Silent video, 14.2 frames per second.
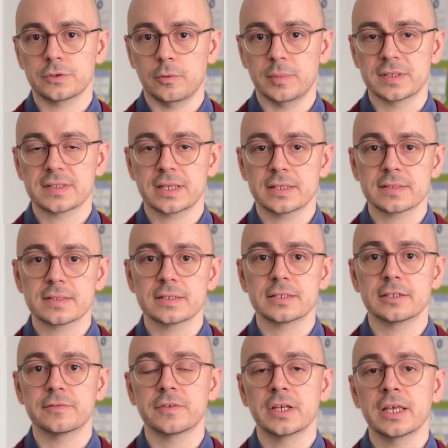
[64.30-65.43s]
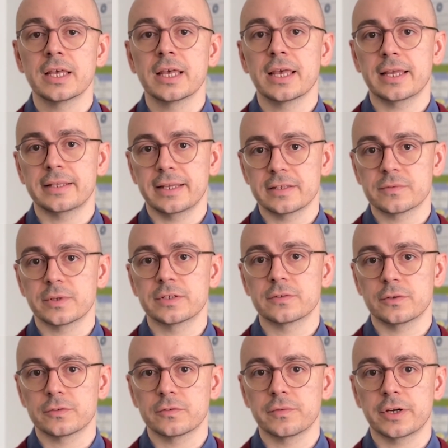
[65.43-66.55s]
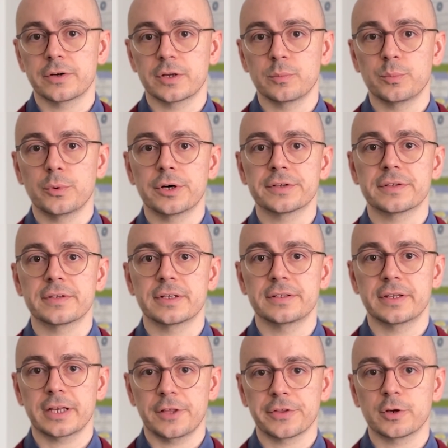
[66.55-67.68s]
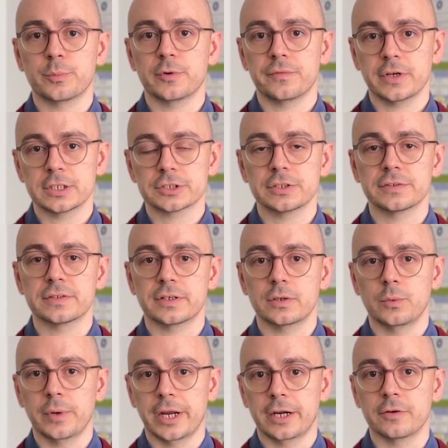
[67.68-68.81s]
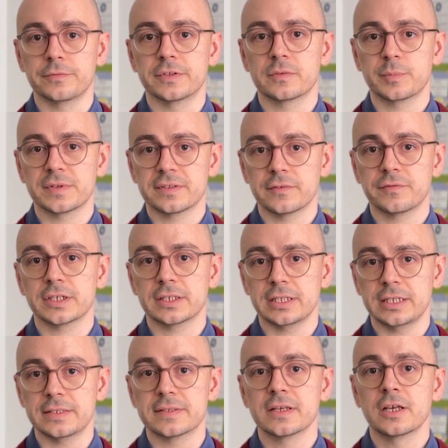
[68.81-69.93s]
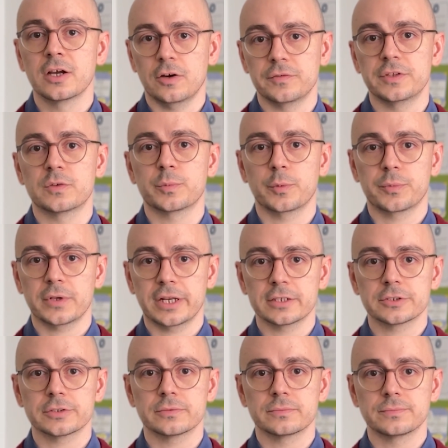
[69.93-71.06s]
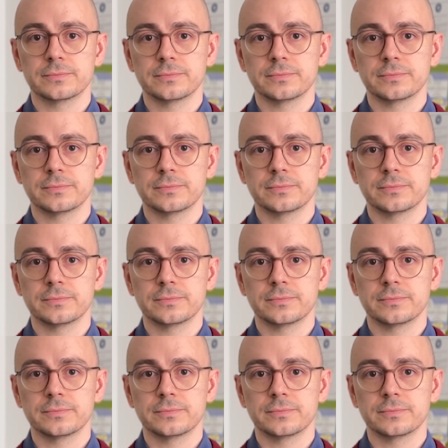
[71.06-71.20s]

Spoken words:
trauma sensitive. And that's why it's also very important that the healthcare professionals are aware of the specific needs of this population.